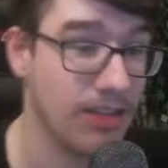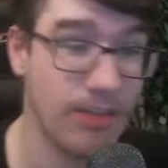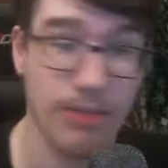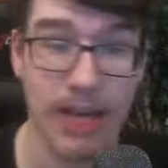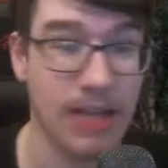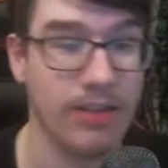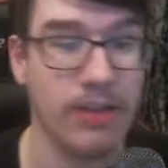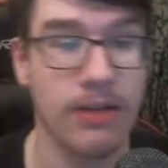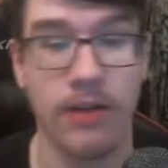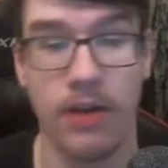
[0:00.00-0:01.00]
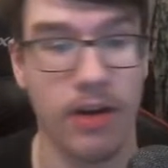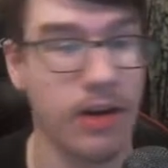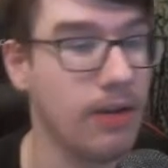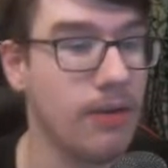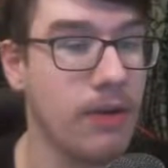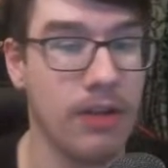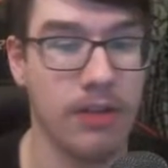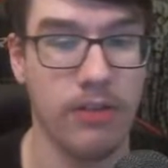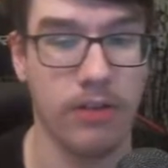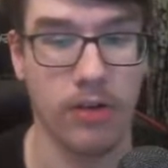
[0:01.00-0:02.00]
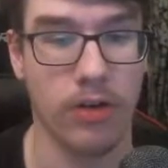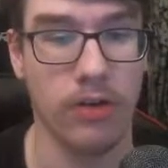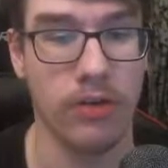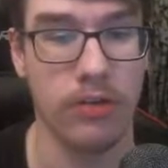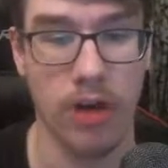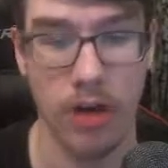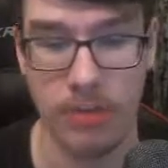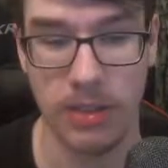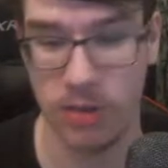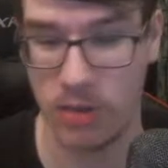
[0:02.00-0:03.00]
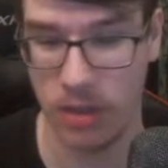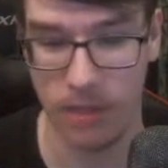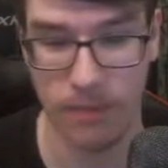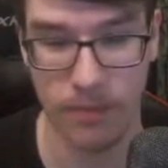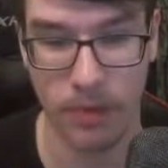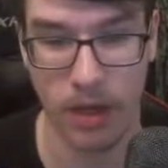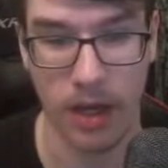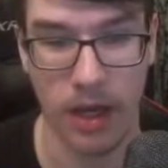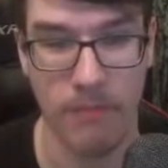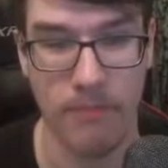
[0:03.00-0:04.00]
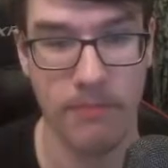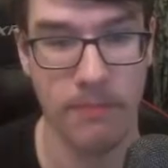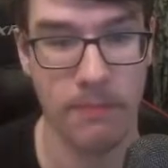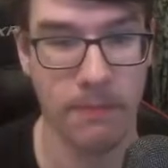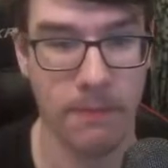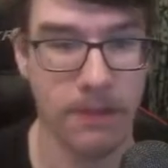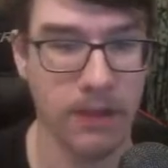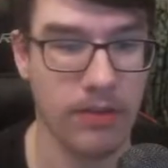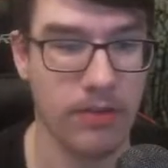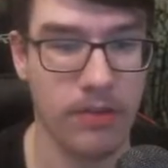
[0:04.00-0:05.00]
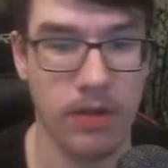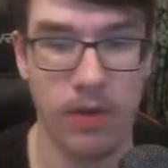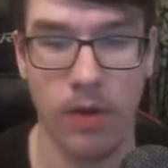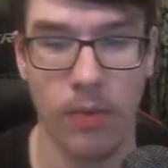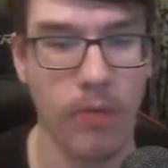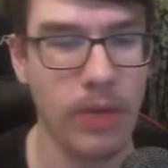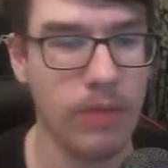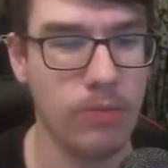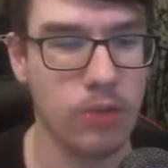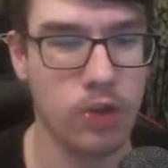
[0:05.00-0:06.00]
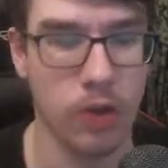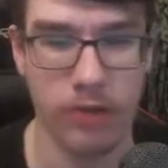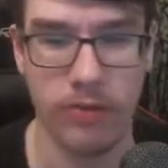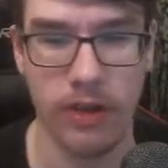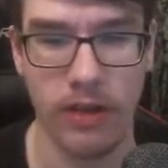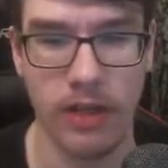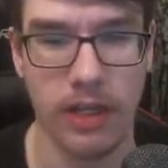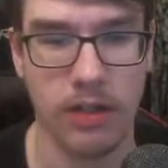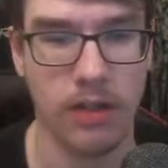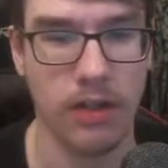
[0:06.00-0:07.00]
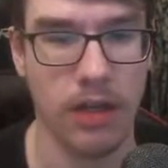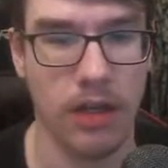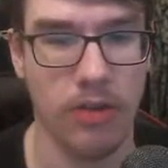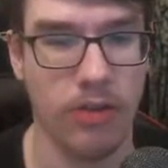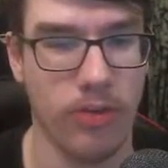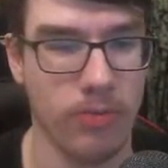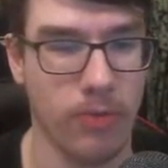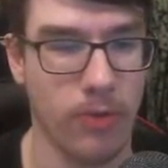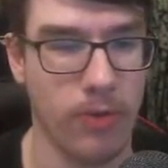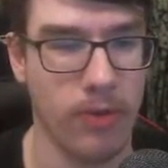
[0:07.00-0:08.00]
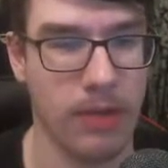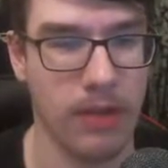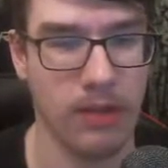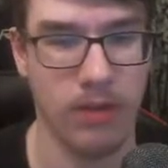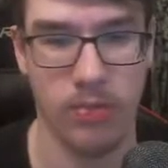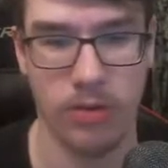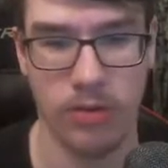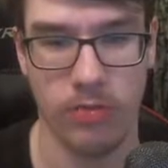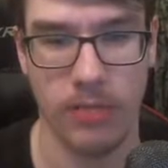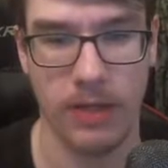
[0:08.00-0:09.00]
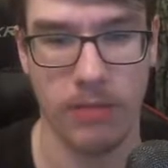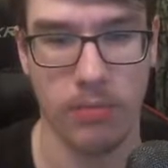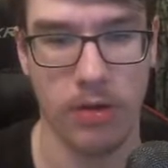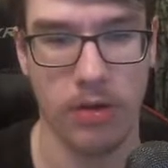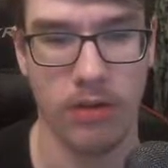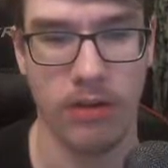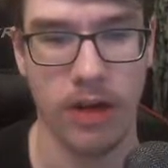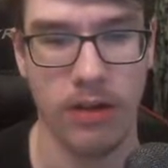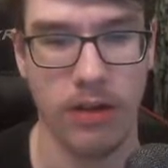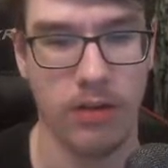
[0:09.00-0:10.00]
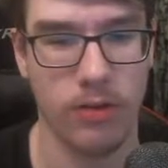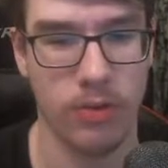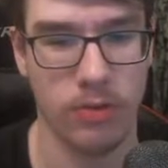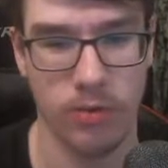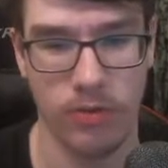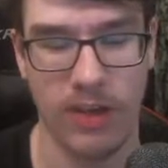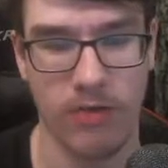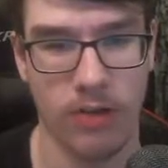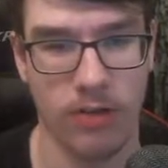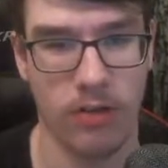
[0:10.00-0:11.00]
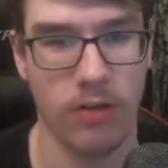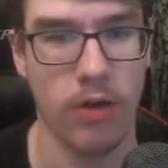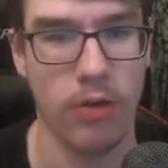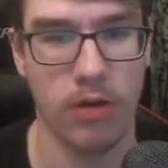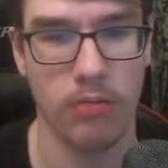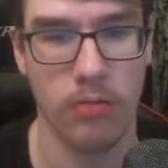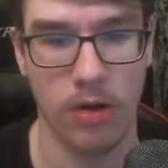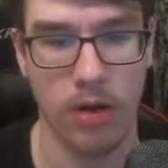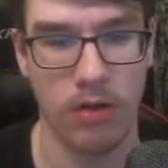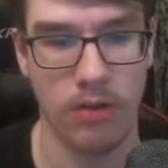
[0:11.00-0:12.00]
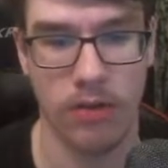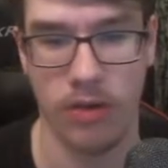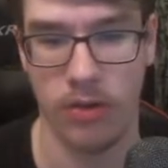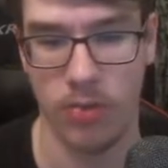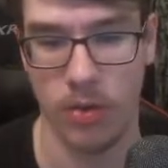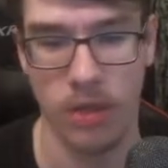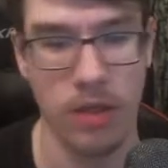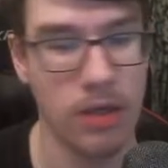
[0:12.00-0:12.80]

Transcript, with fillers: It's amazing. All right, these are all garbage. Um, what we should have done here is, before we played this, we should have played the Murloc Tidehunter, which would have given us a token Murloc to sell as well.